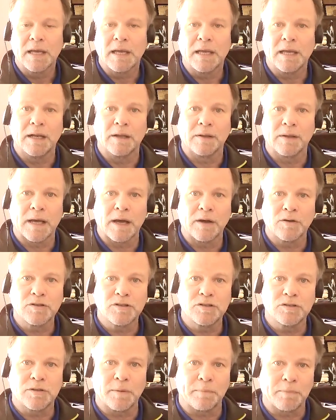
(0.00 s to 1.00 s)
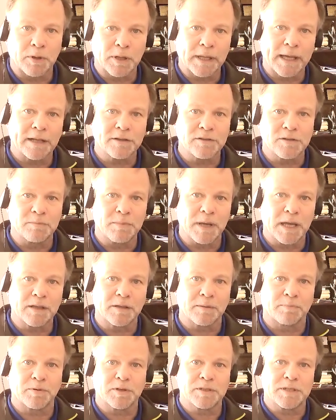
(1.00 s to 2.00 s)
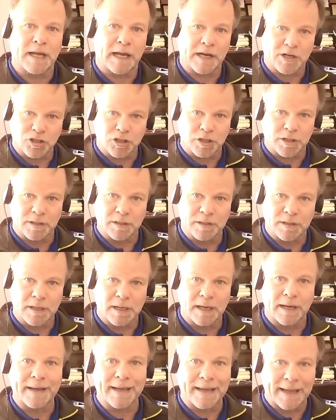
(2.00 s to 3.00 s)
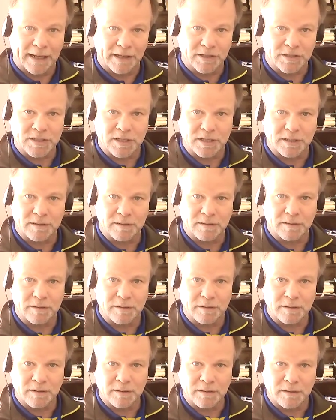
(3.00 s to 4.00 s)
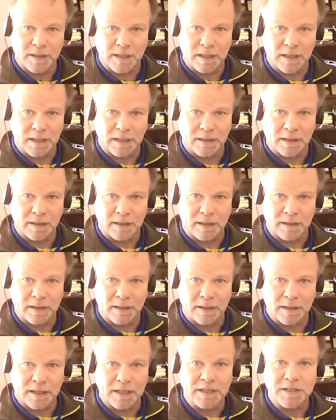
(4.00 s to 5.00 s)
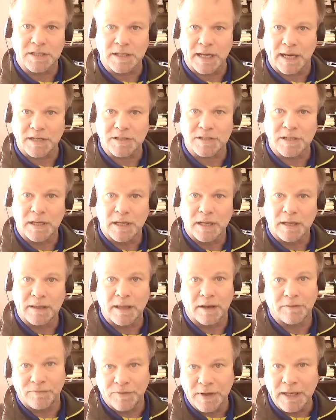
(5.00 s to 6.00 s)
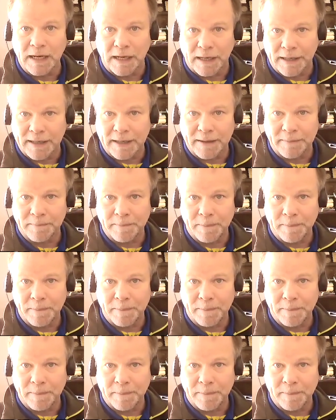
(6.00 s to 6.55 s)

it allows the plant to make the protection against the insects that feed on it.